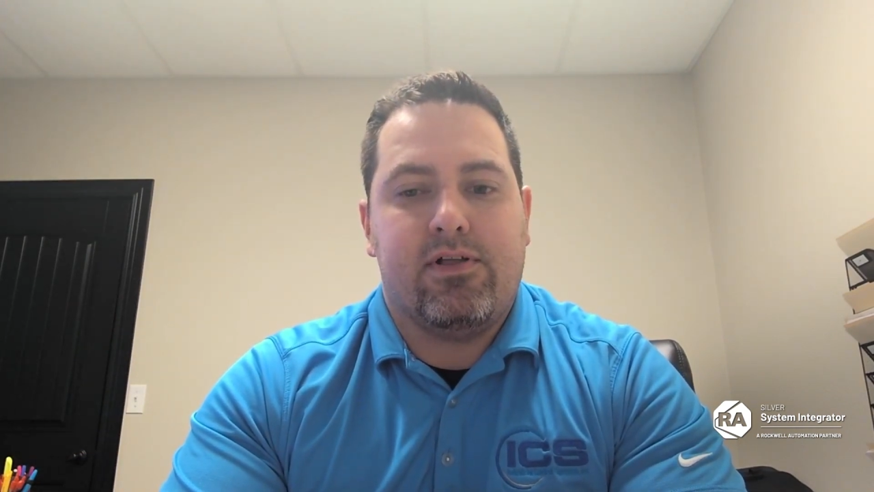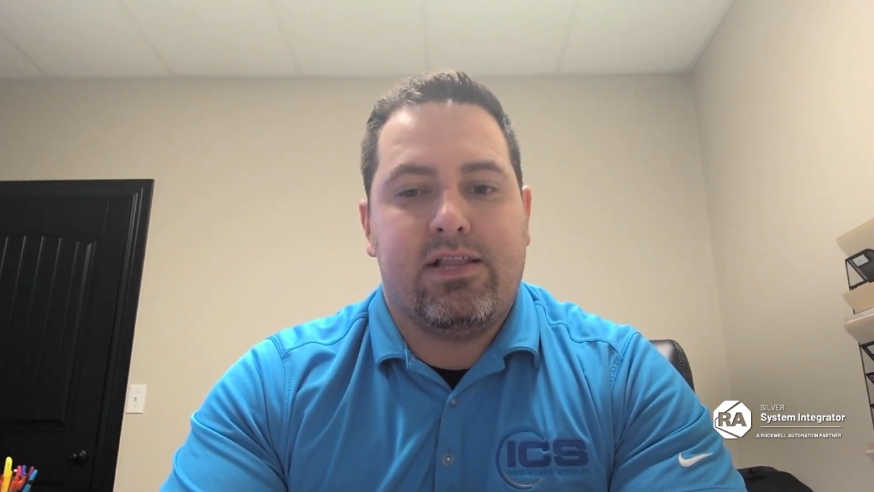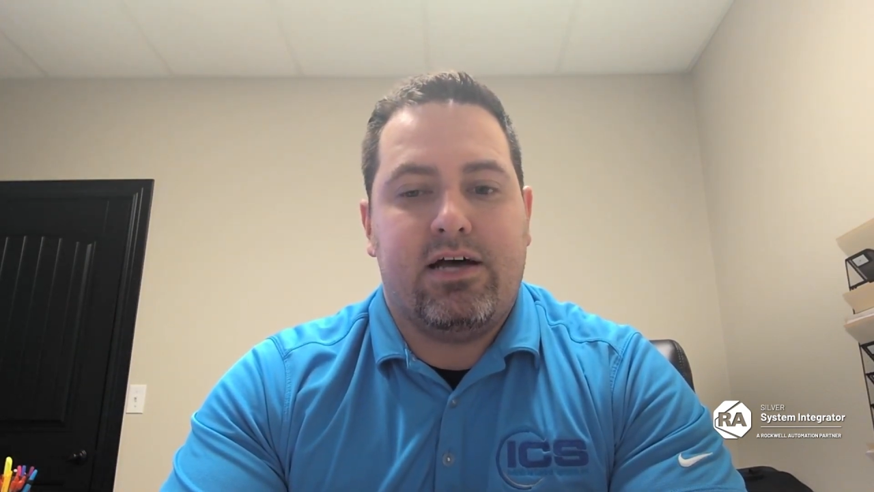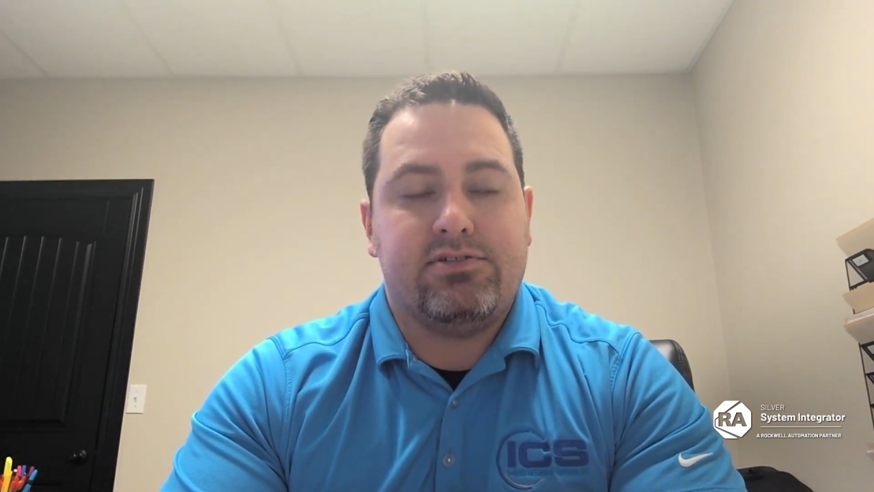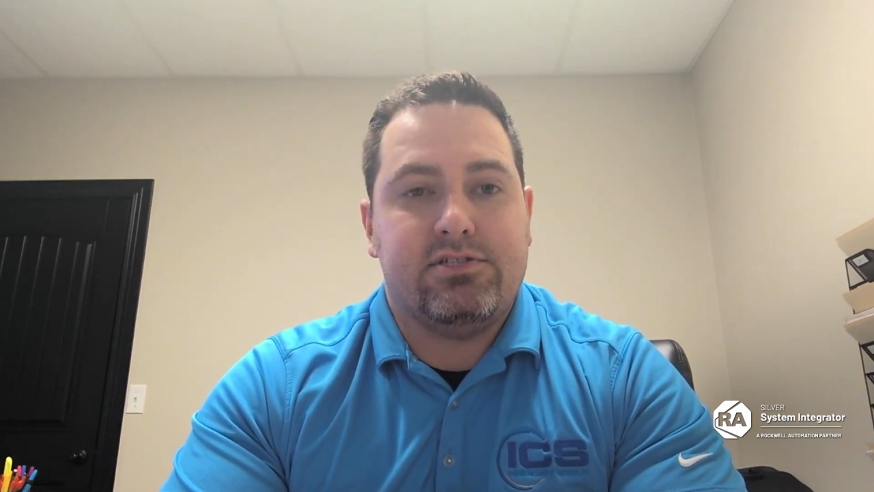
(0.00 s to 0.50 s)

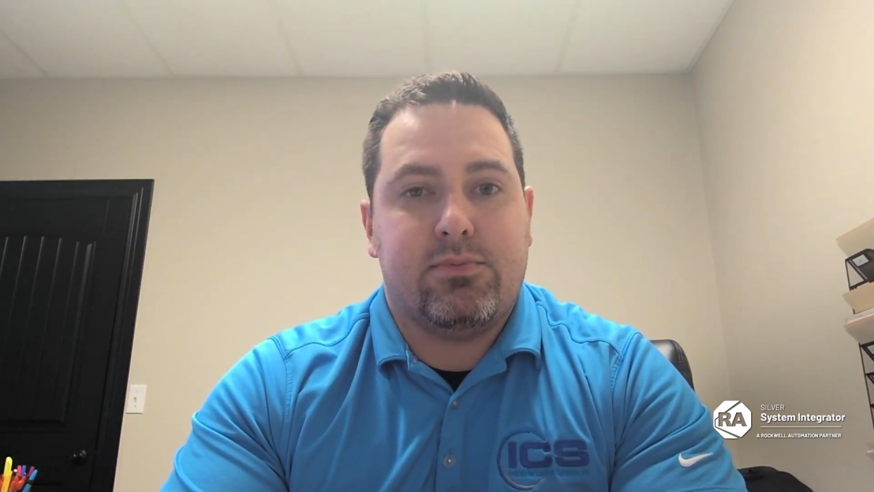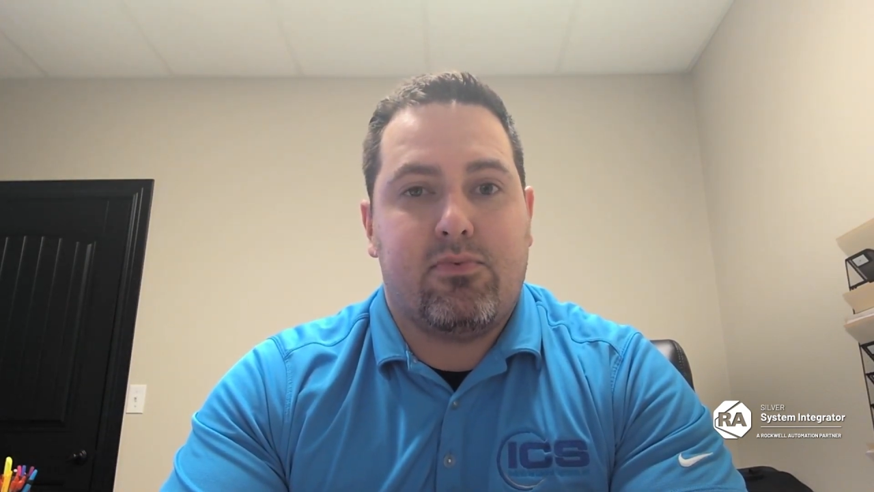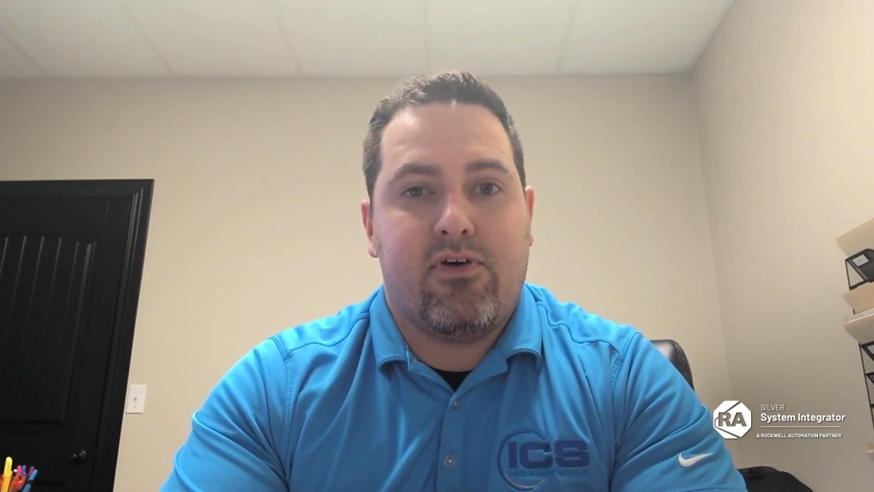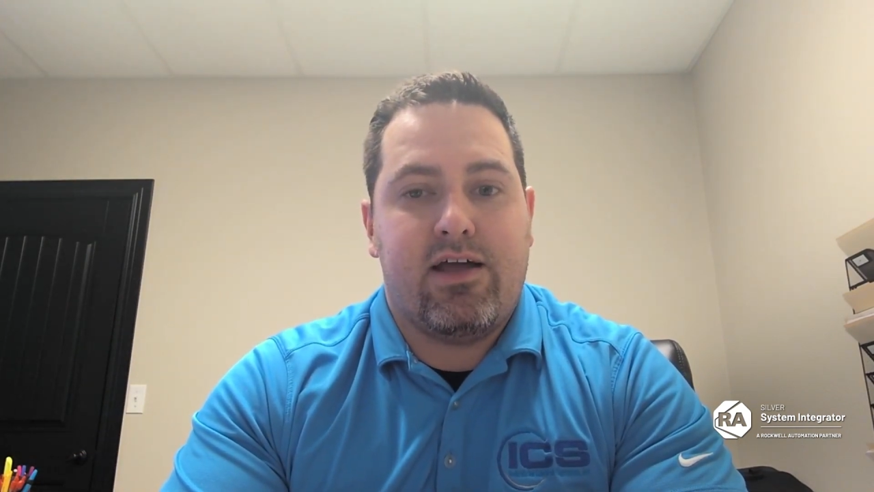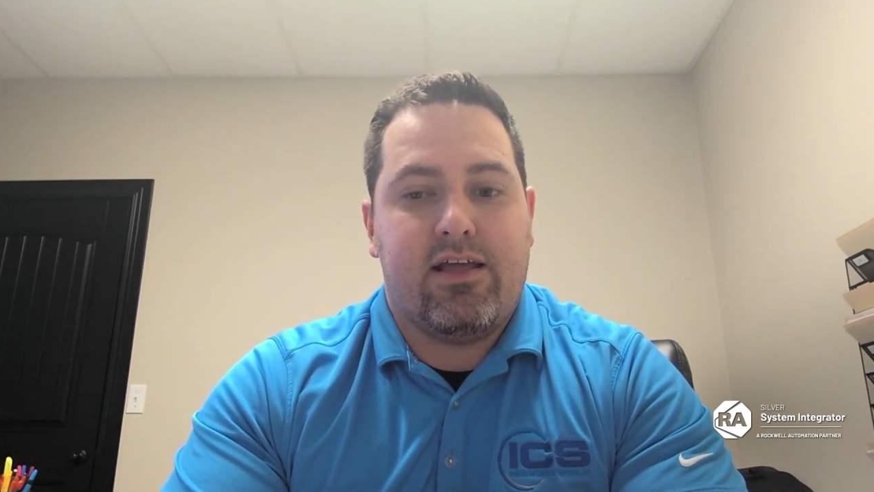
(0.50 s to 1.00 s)
allows us to
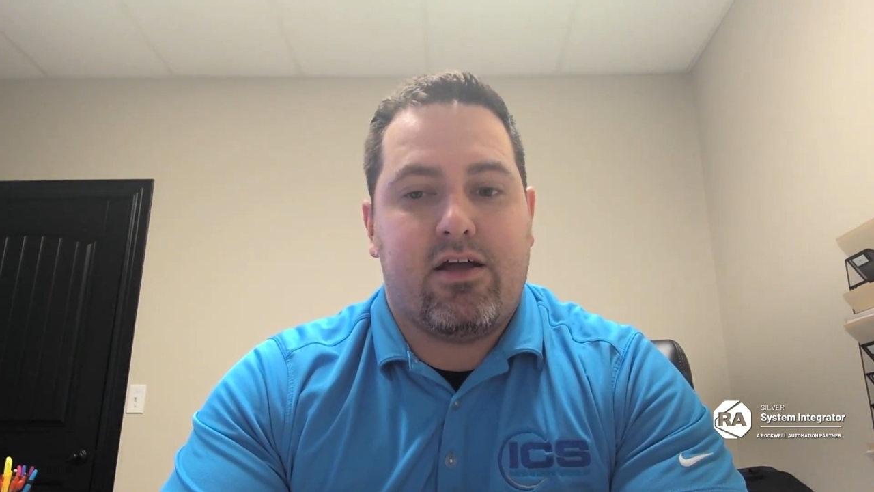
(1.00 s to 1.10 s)
provide a